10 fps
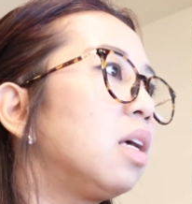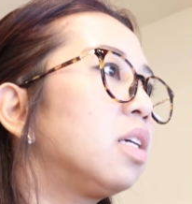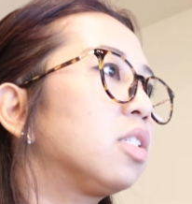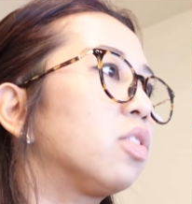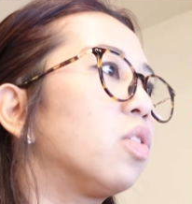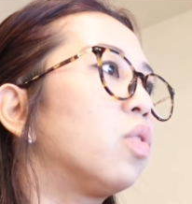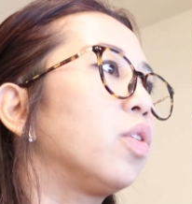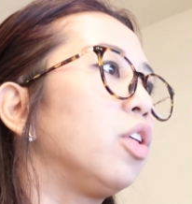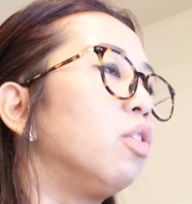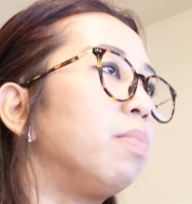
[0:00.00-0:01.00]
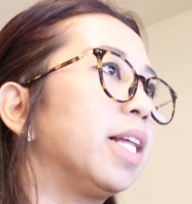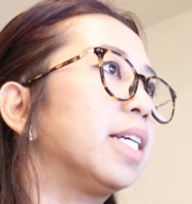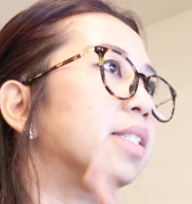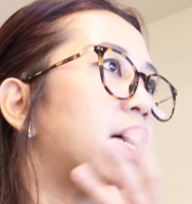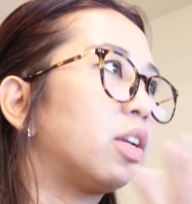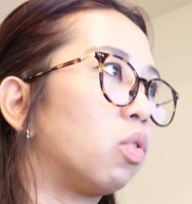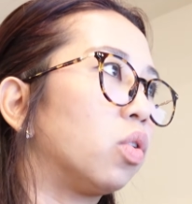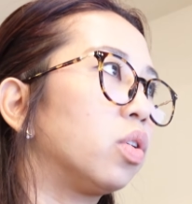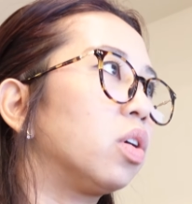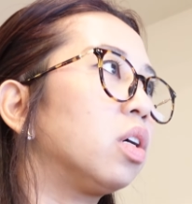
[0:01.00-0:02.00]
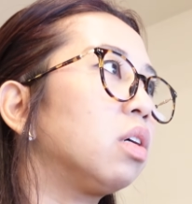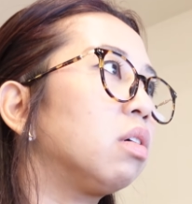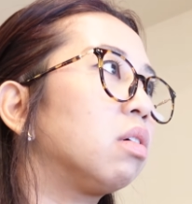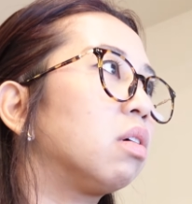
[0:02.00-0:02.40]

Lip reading: So you place that order.